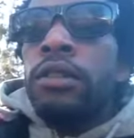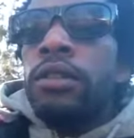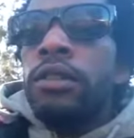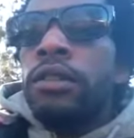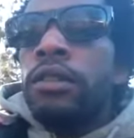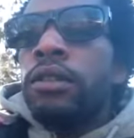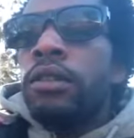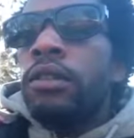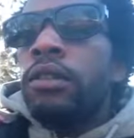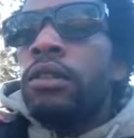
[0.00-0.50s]

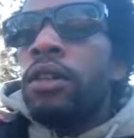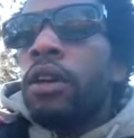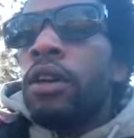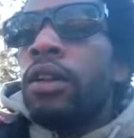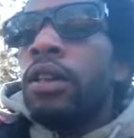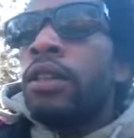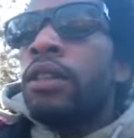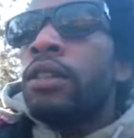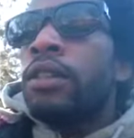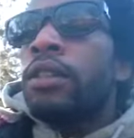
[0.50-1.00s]

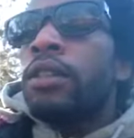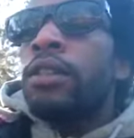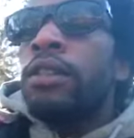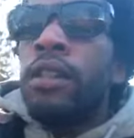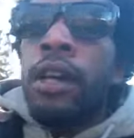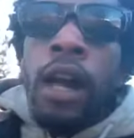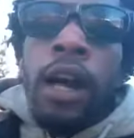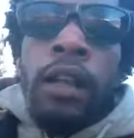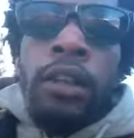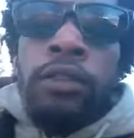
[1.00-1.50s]
started this
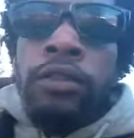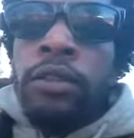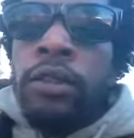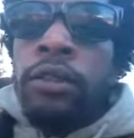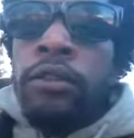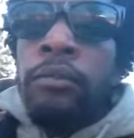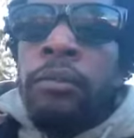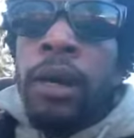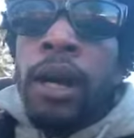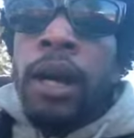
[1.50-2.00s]
doctrine
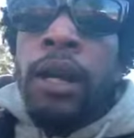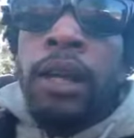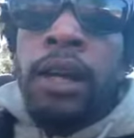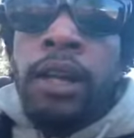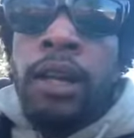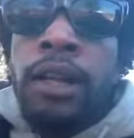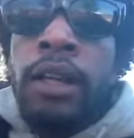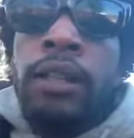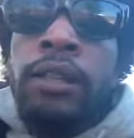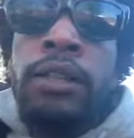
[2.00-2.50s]
of mine, I
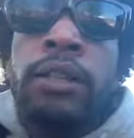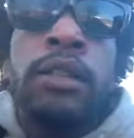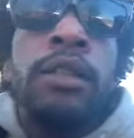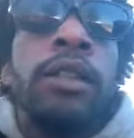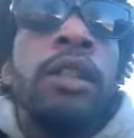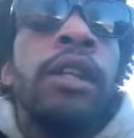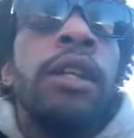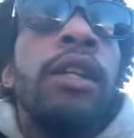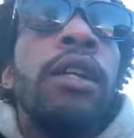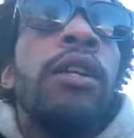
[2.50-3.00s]
guess,
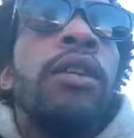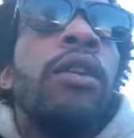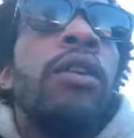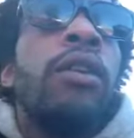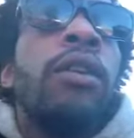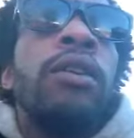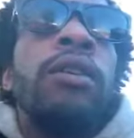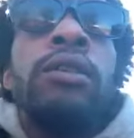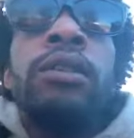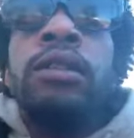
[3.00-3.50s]

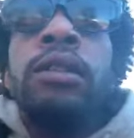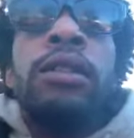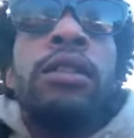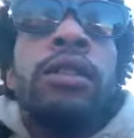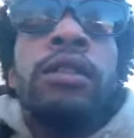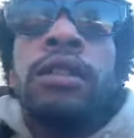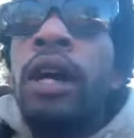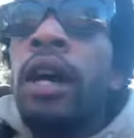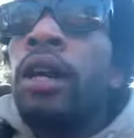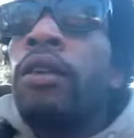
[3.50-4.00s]
or
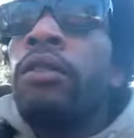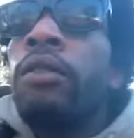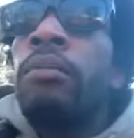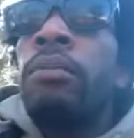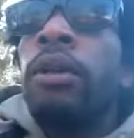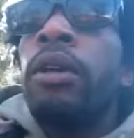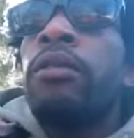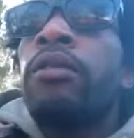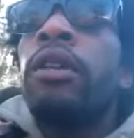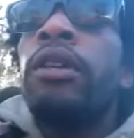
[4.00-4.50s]
doctrine
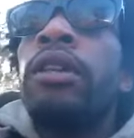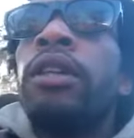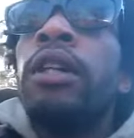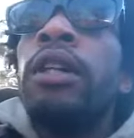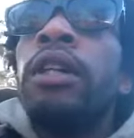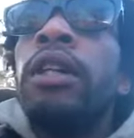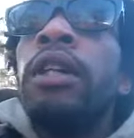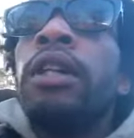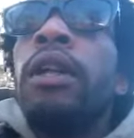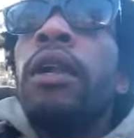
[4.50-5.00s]
period,
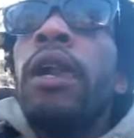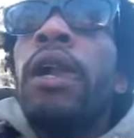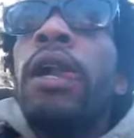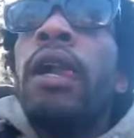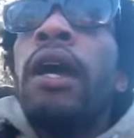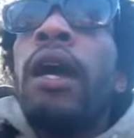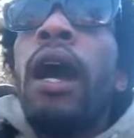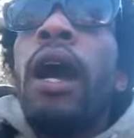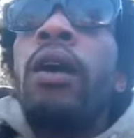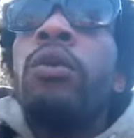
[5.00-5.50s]

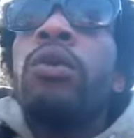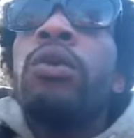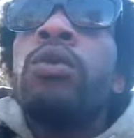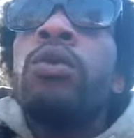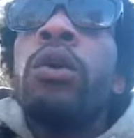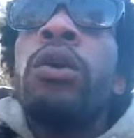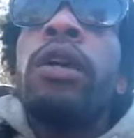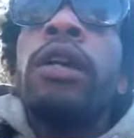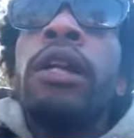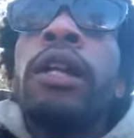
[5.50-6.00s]
I was
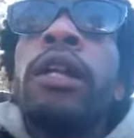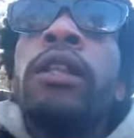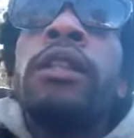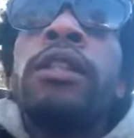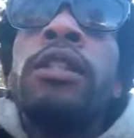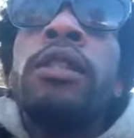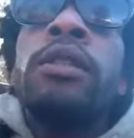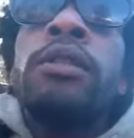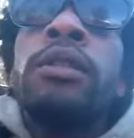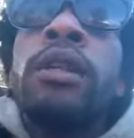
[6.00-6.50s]
working at
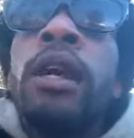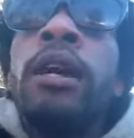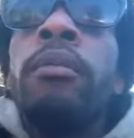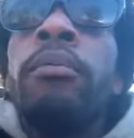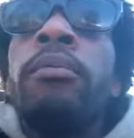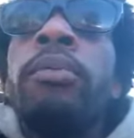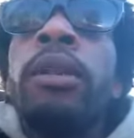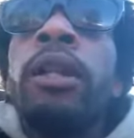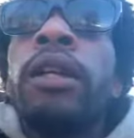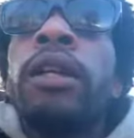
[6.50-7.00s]
this
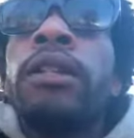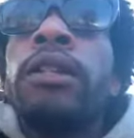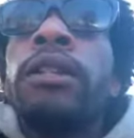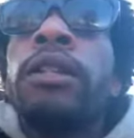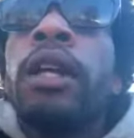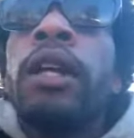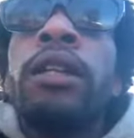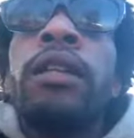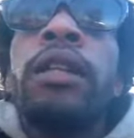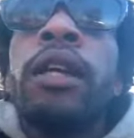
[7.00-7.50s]
temp place,
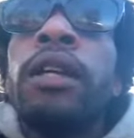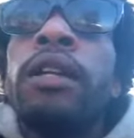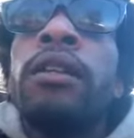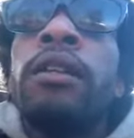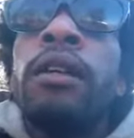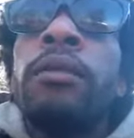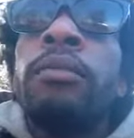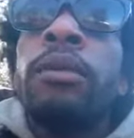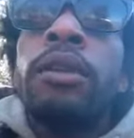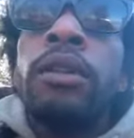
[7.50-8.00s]
like not a
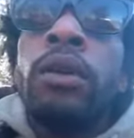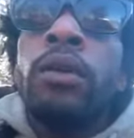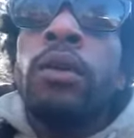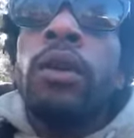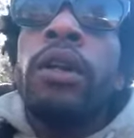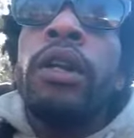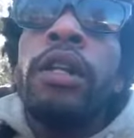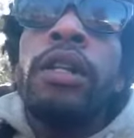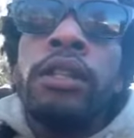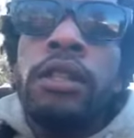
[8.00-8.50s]
temp place, I was
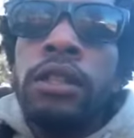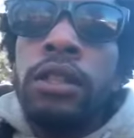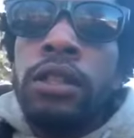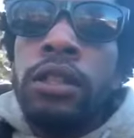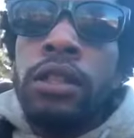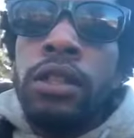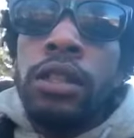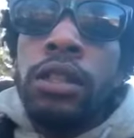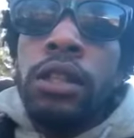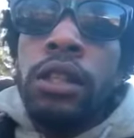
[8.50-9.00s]
working at
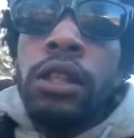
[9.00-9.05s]
this